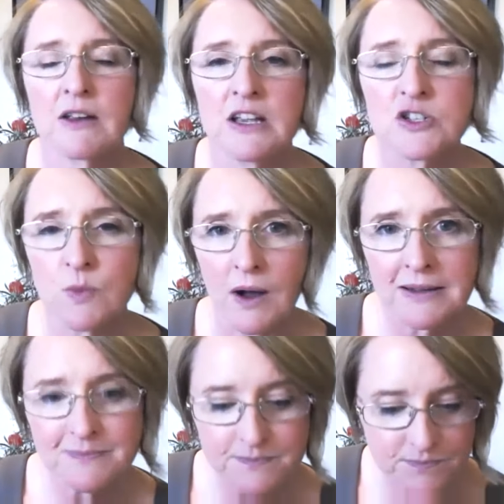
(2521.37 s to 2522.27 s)
each
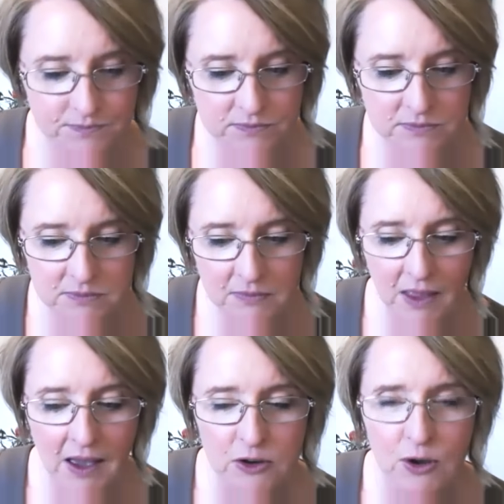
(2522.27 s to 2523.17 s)
one,
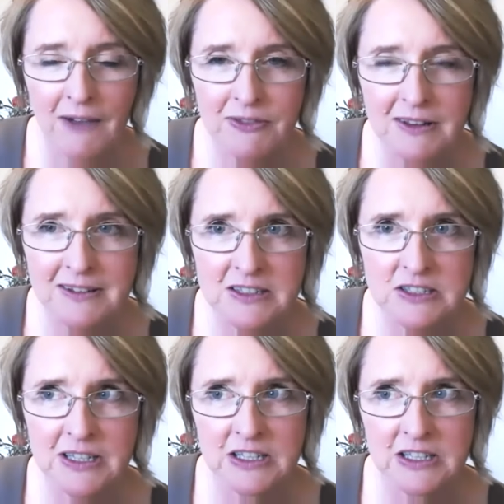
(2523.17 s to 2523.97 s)
and you have to listen to the